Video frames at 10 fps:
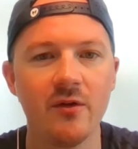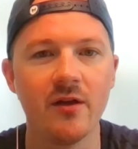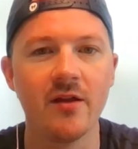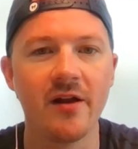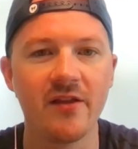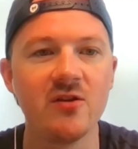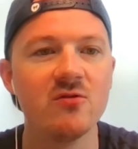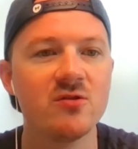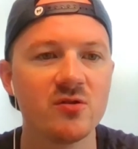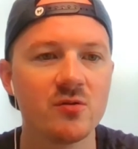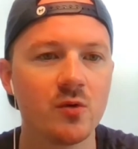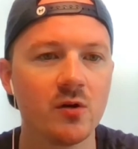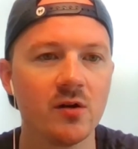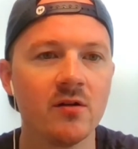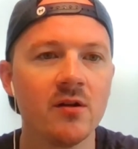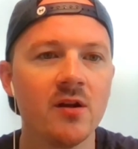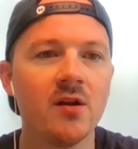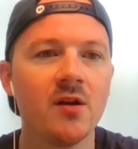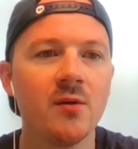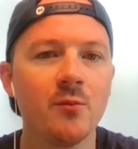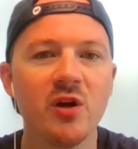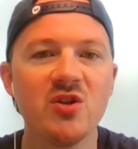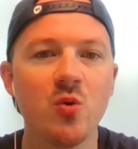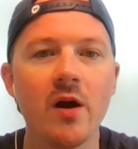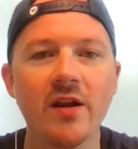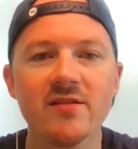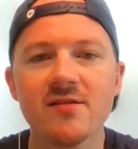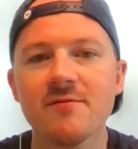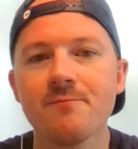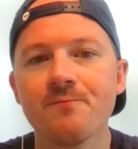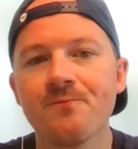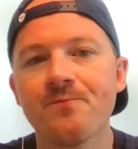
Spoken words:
a lot of the users were pre-20s.